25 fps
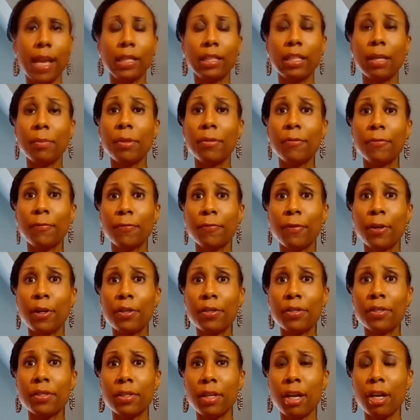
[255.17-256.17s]
And let me
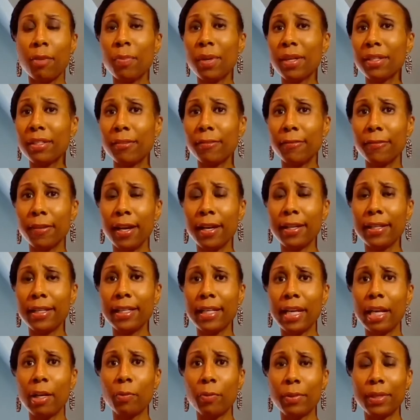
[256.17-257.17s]
first start by
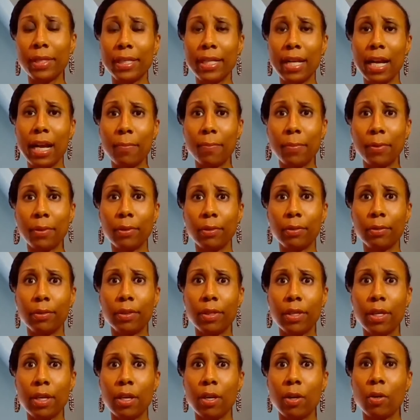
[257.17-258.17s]
defining equity capital.
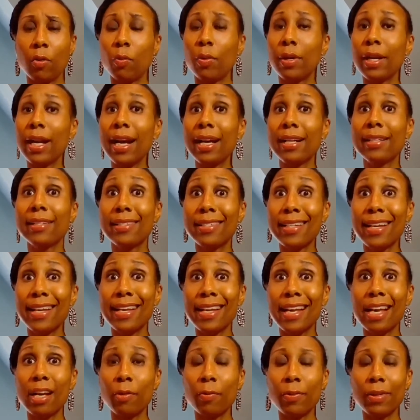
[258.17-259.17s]
When I
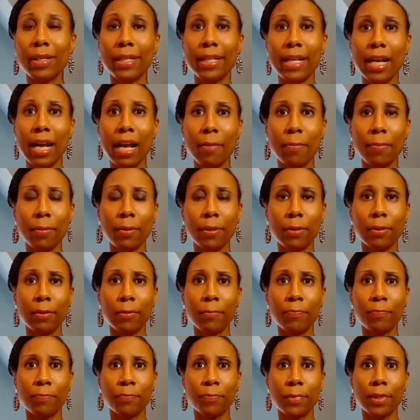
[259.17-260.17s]
say equity
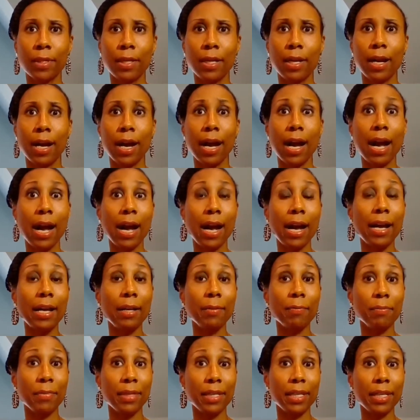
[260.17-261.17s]
capital,
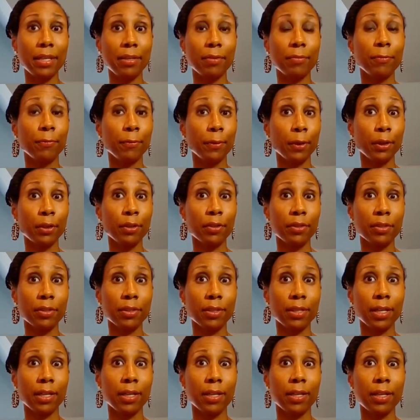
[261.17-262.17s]
I mean
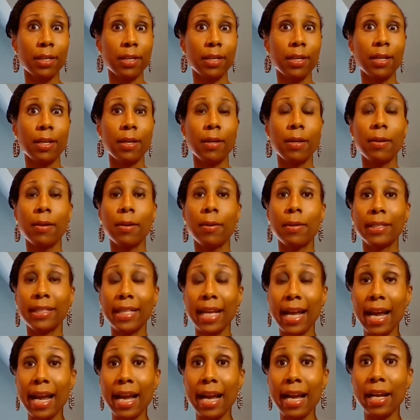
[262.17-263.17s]
first,
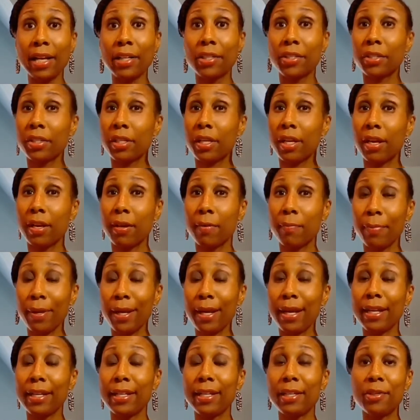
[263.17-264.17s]
cash
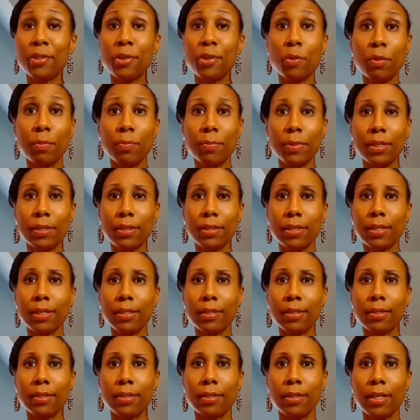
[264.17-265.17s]
paid into a
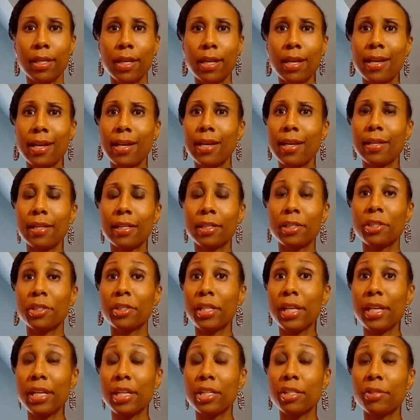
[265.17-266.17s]
business in
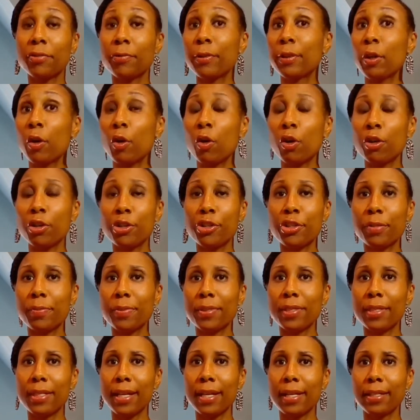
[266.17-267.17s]
exchange for an ownership
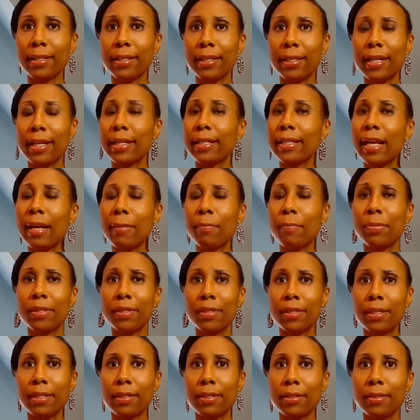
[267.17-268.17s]
stake in that
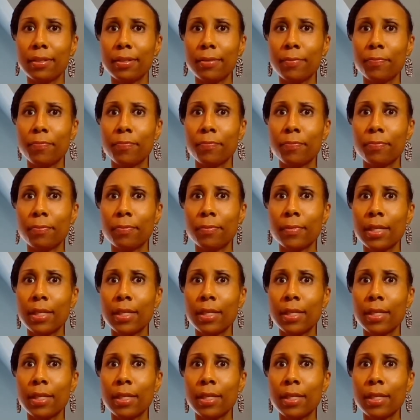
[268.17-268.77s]
business.